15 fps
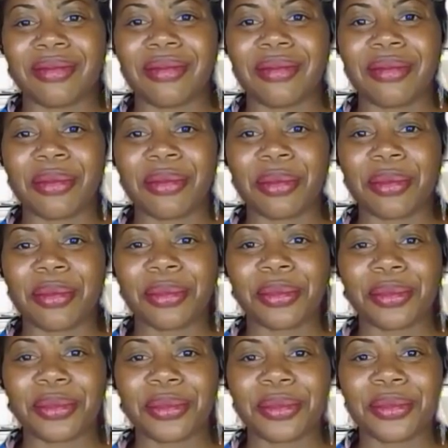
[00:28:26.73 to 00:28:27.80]

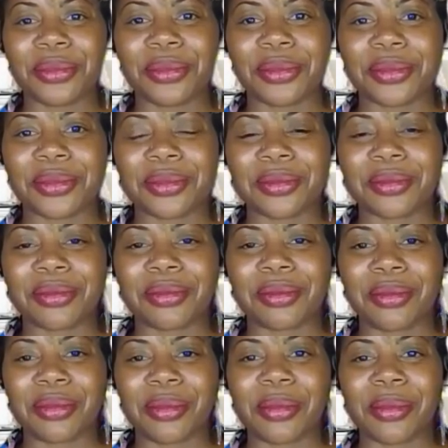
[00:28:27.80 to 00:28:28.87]

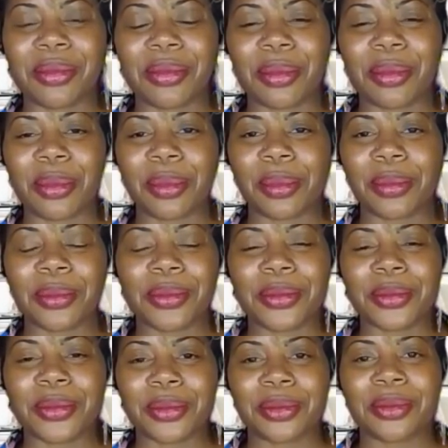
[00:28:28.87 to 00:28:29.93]

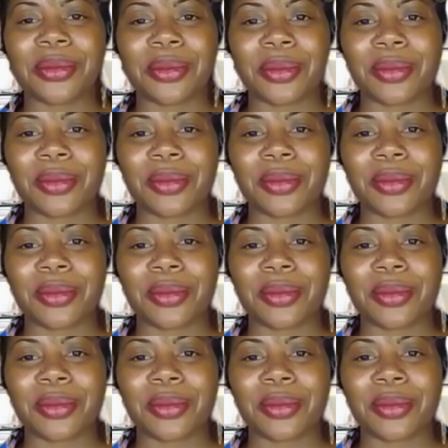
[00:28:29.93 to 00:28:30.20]
The person shown says nothing.